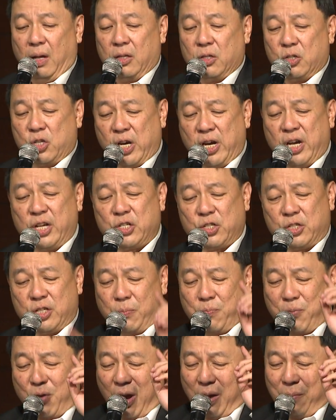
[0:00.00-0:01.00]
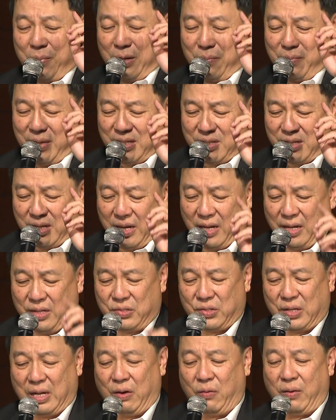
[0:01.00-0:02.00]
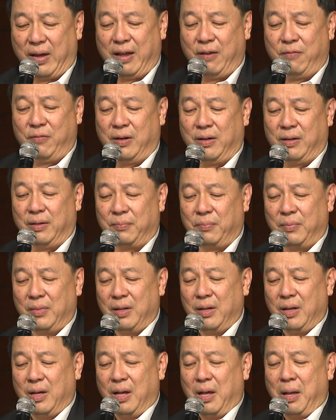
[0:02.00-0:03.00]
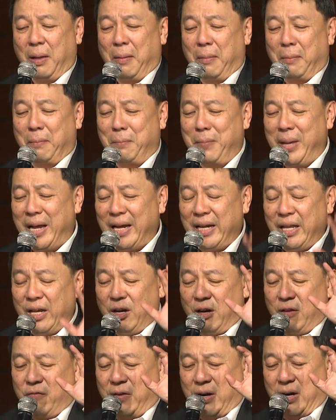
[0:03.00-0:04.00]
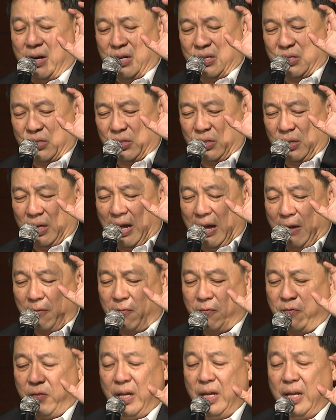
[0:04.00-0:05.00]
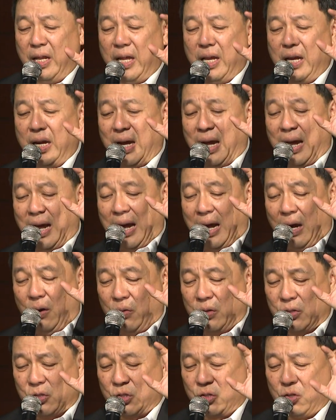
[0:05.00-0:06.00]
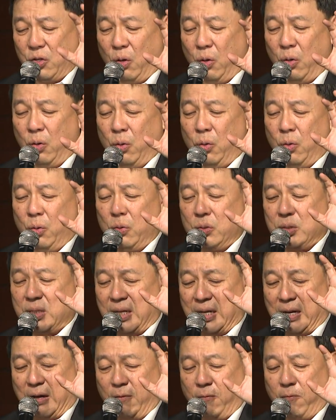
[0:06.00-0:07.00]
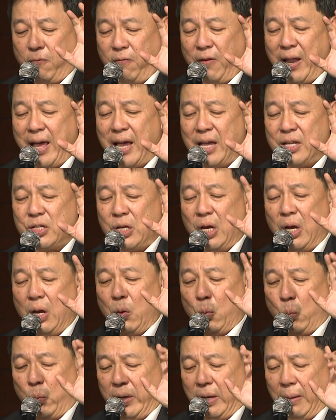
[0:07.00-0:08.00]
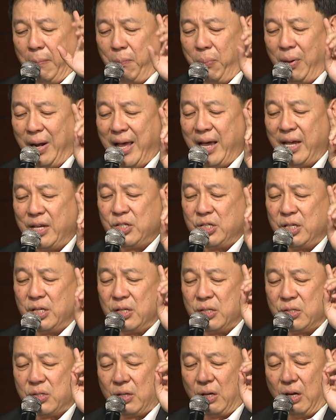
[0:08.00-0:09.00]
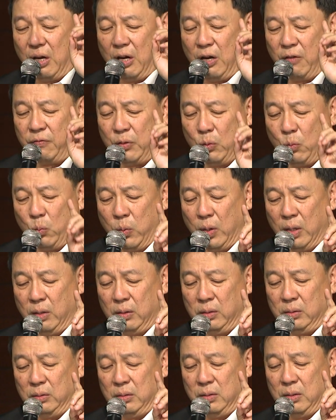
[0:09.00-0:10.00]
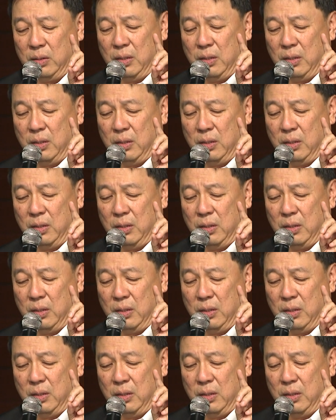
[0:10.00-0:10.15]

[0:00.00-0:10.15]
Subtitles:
Church, the problem is this, however, many of us are feeding our souls and our flesh with the pleasures of the world.